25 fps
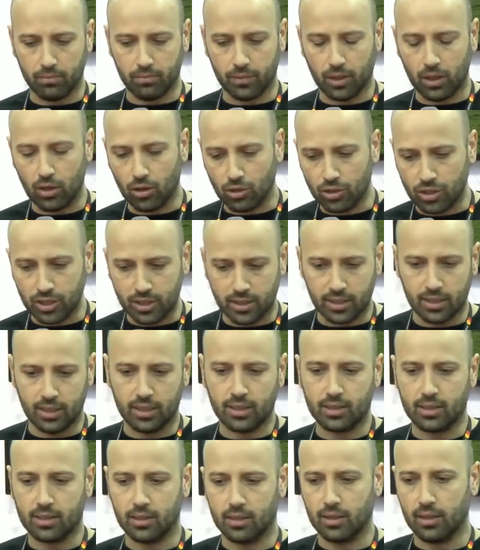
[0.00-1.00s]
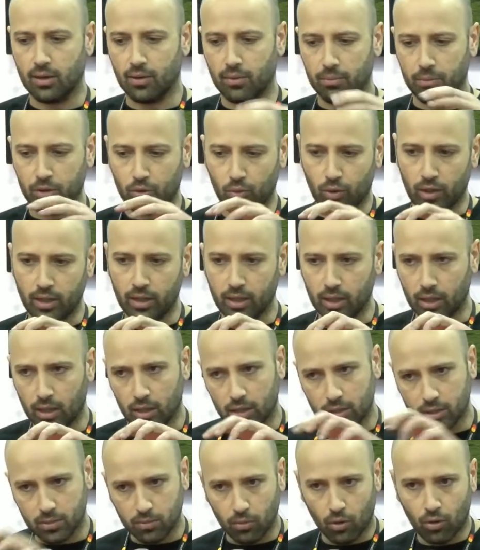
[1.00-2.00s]
logistics
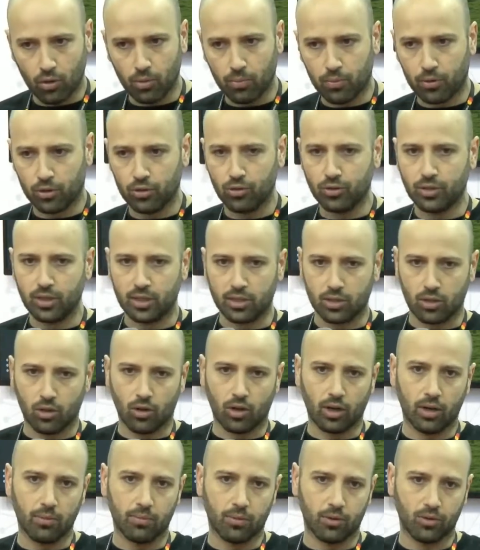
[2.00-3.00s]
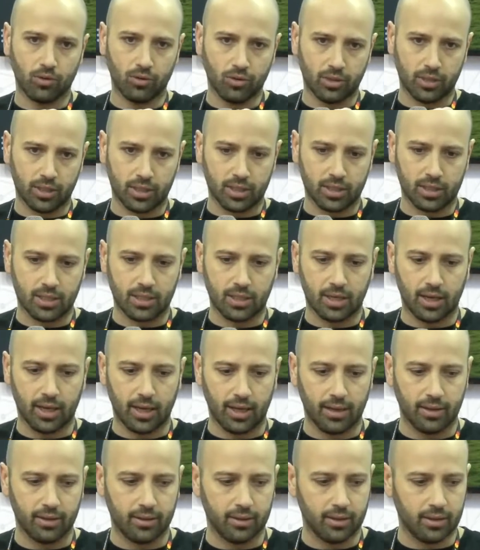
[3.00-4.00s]
between small producers, local producers,
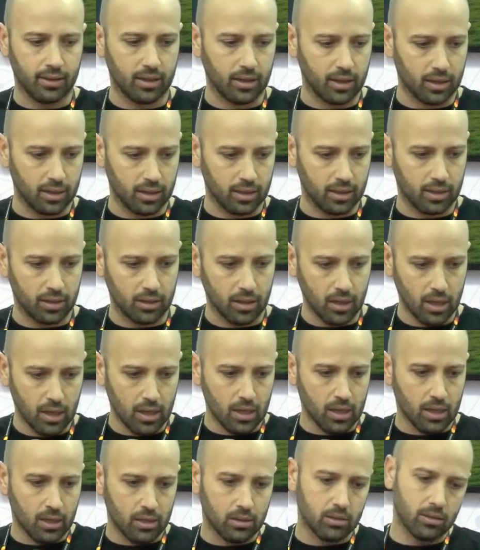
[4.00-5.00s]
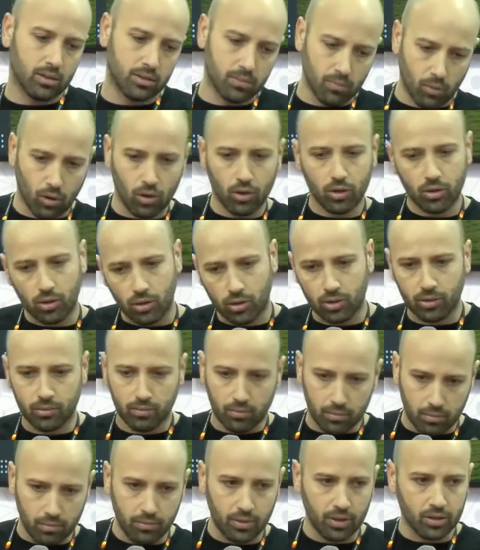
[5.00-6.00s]
and small or
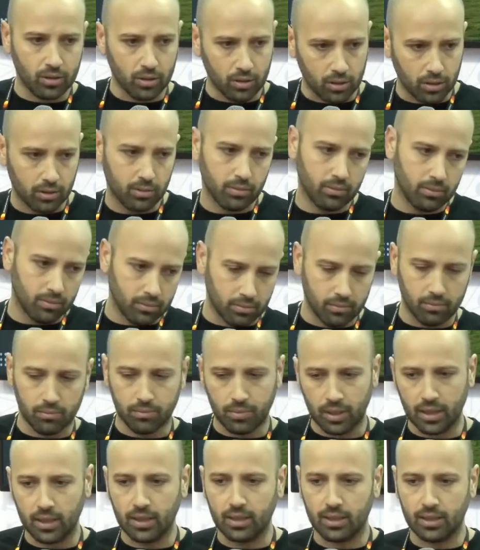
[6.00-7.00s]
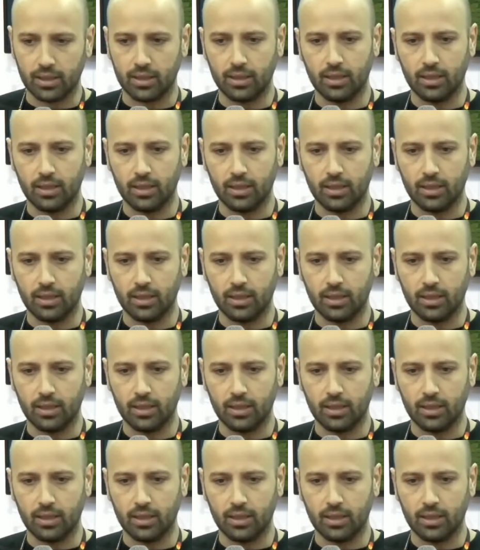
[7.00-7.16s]
middle big